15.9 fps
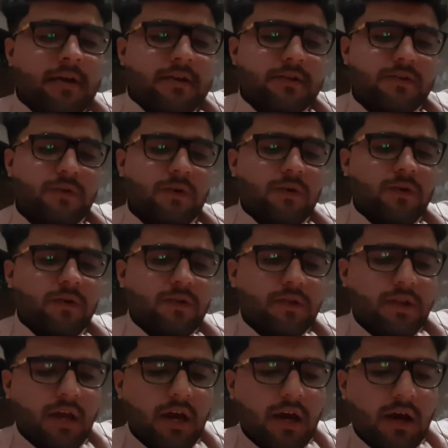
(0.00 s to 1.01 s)
So
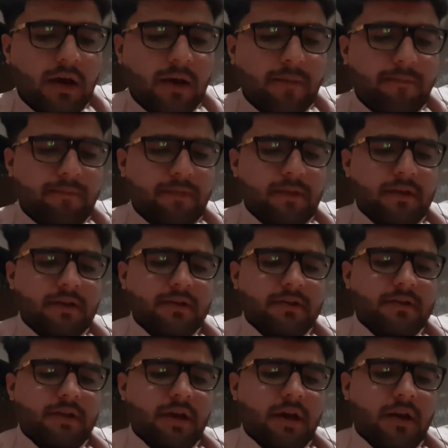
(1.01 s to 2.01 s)
the
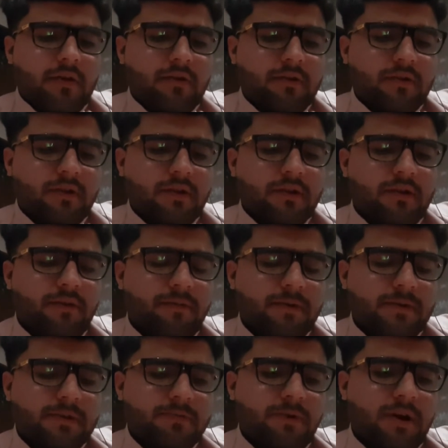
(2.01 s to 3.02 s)

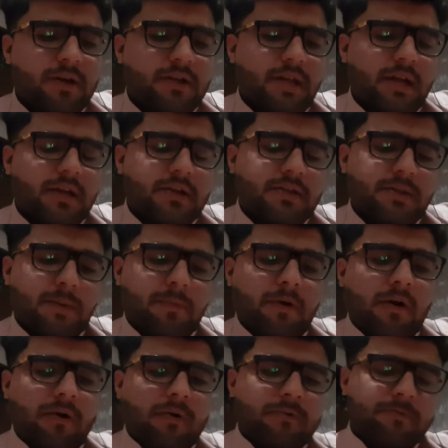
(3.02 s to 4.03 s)
first point, that is
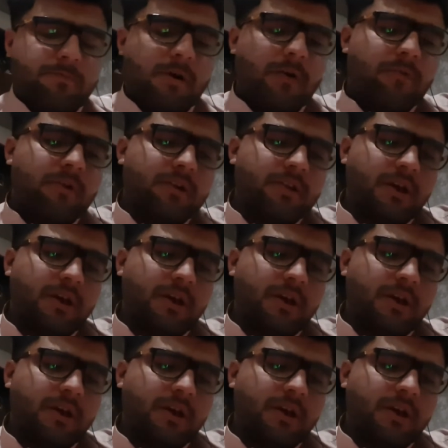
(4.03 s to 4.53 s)
about power.